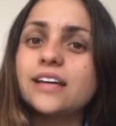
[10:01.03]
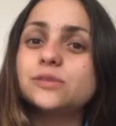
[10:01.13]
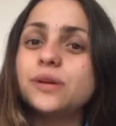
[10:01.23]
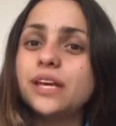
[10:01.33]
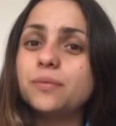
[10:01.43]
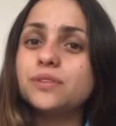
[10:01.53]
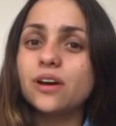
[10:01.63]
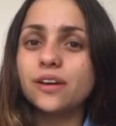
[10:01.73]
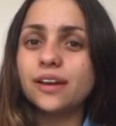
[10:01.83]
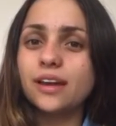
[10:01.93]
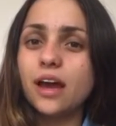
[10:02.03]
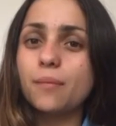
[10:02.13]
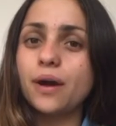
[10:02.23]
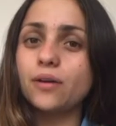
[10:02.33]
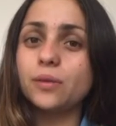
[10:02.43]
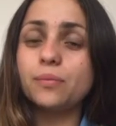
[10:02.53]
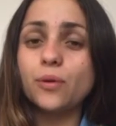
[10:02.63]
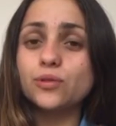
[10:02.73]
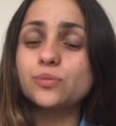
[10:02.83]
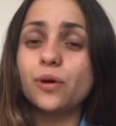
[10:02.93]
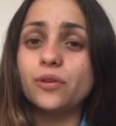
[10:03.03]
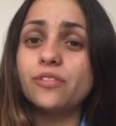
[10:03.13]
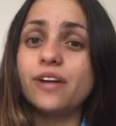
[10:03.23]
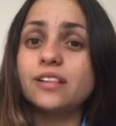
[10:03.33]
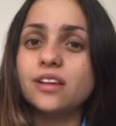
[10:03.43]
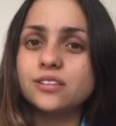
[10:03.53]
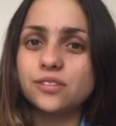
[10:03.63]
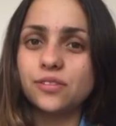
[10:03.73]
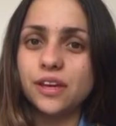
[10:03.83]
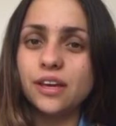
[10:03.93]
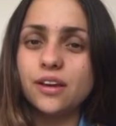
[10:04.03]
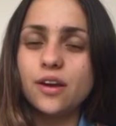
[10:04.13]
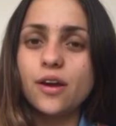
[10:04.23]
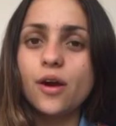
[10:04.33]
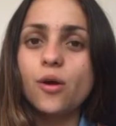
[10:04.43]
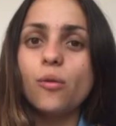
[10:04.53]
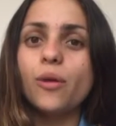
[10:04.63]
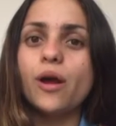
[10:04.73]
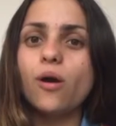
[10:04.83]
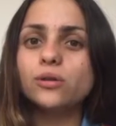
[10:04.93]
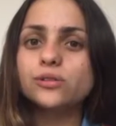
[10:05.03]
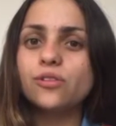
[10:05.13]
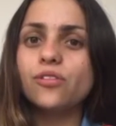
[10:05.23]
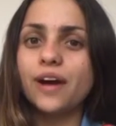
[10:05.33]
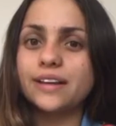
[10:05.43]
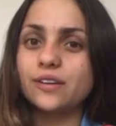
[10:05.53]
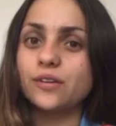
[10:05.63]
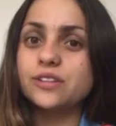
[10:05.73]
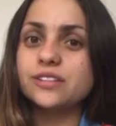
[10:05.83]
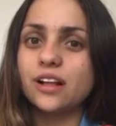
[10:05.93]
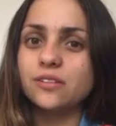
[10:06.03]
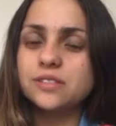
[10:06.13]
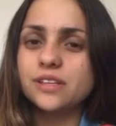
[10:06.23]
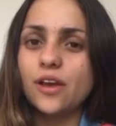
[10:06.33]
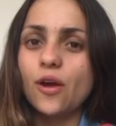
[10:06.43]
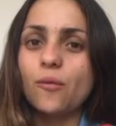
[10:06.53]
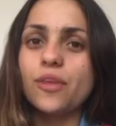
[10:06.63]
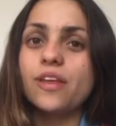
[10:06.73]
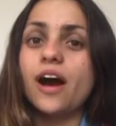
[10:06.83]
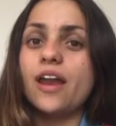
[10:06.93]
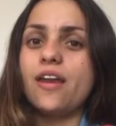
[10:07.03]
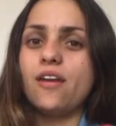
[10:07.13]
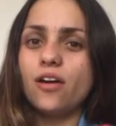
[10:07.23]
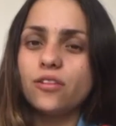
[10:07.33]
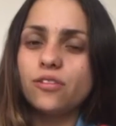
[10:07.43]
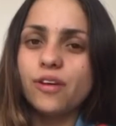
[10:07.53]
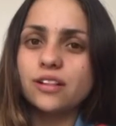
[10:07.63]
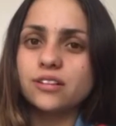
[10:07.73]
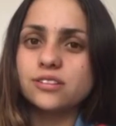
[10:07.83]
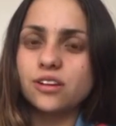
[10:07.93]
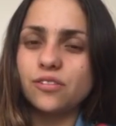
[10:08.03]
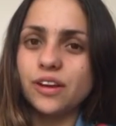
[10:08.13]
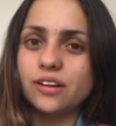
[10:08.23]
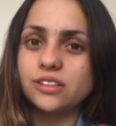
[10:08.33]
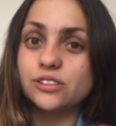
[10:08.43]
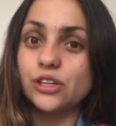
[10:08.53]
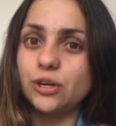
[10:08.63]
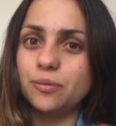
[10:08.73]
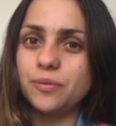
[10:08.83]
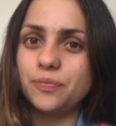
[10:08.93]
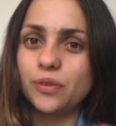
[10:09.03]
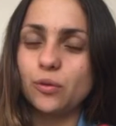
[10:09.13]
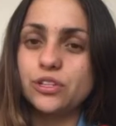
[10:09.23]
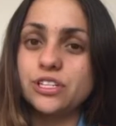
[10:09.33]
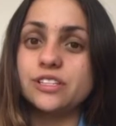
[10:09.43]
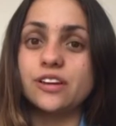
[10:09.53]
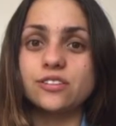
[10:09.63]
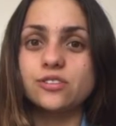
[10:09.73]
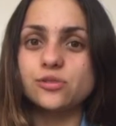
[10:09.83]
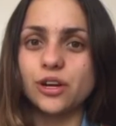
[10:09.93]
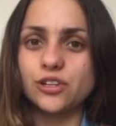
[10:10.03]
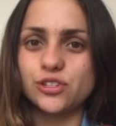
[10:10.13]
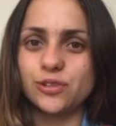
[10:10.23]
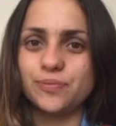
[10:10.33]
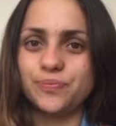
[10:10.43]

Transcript: As we keep talking about the postmodern philosophy, we also find ourselves with another philosophical term, which is deconstruction.